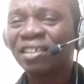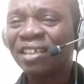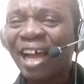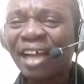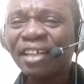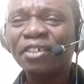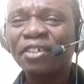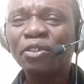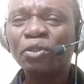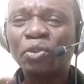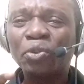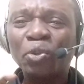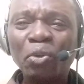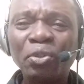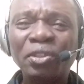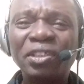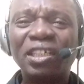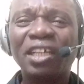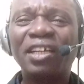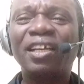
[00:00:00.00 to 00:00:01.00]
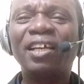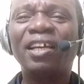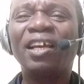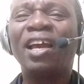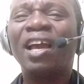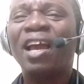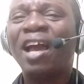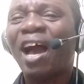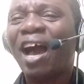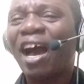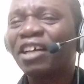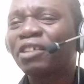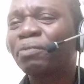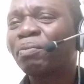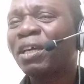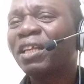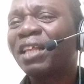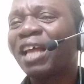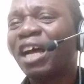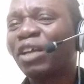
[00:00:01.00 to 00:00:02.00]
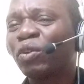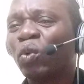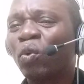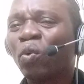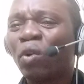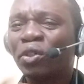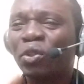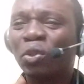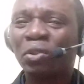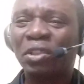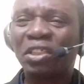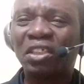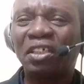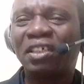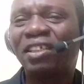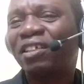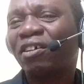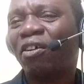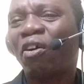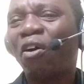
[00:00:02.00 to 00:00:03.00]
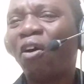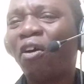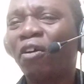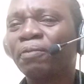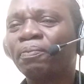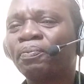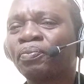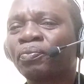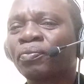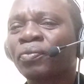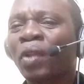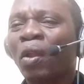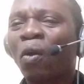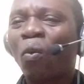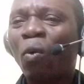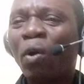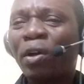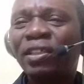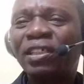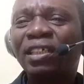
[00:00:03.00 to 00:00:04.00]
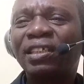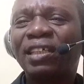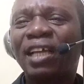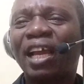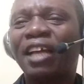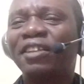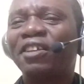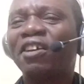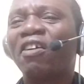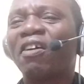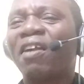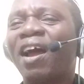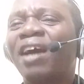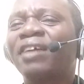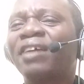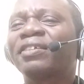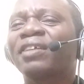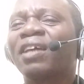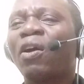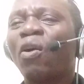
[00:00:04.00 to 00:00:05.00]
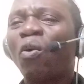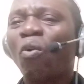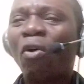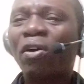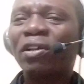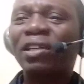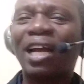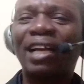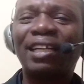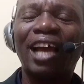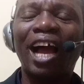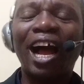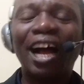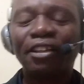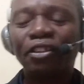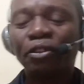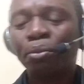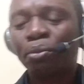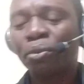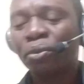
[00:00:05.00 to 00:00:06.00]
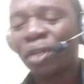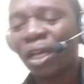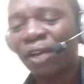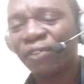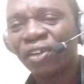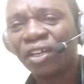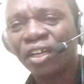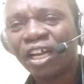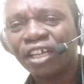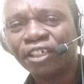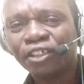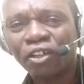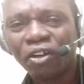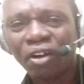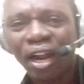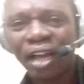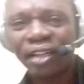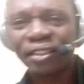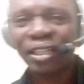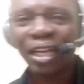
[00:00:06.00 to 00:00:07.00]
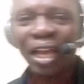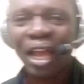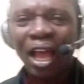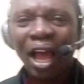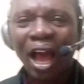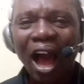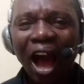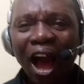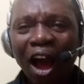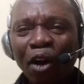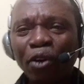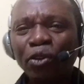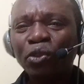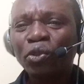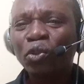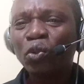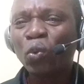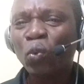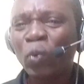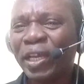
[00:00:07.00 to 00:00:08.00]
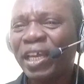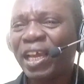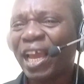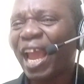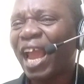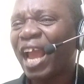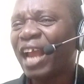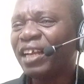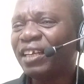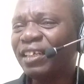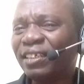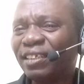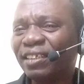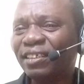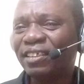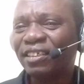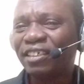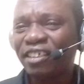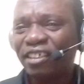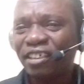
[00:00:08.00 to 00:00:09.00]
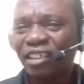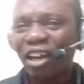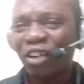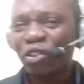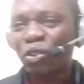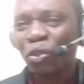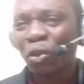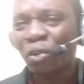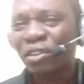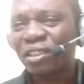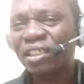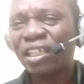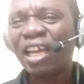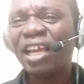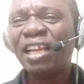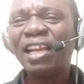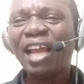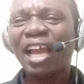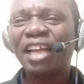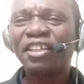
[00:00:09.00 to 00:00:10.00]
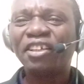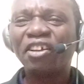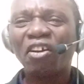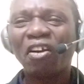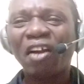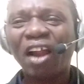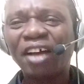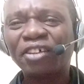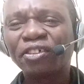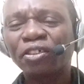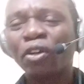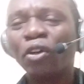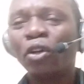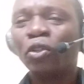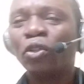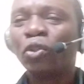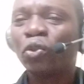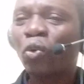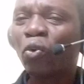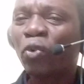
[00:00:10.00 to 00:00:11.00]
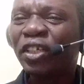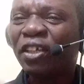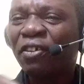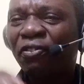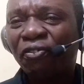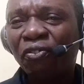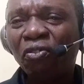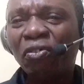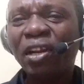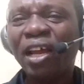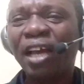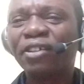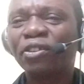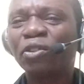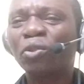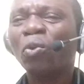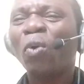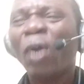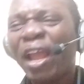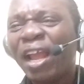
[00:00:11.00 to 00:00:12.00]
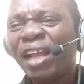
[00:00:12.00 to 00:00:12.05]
That is those three aspects that we want to treat on. What is endurance? What are the attributes of endurance? How do we sustain endurance to the fullness, to